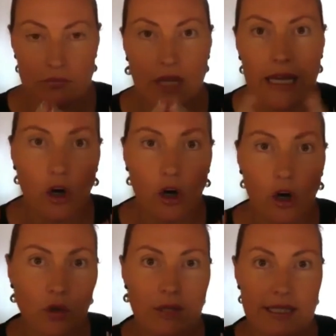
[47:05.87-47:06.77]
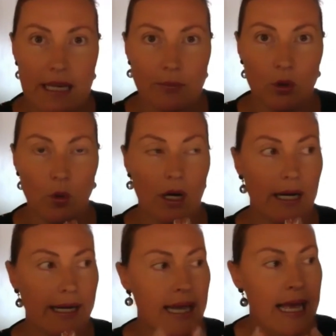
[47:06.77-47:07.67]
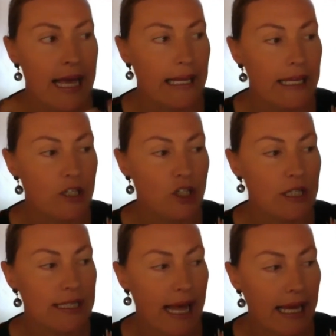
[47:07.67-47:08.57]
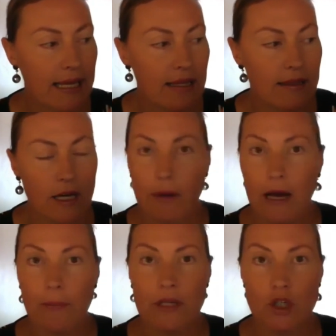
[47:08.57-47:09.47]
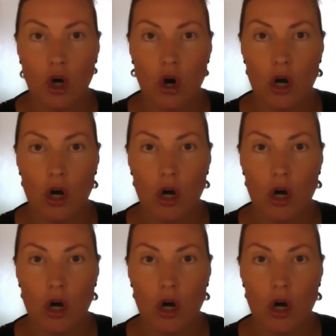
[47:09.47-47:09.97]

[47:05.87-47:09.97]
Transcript: And I'll give you an example why. Let's just say that a puppy dog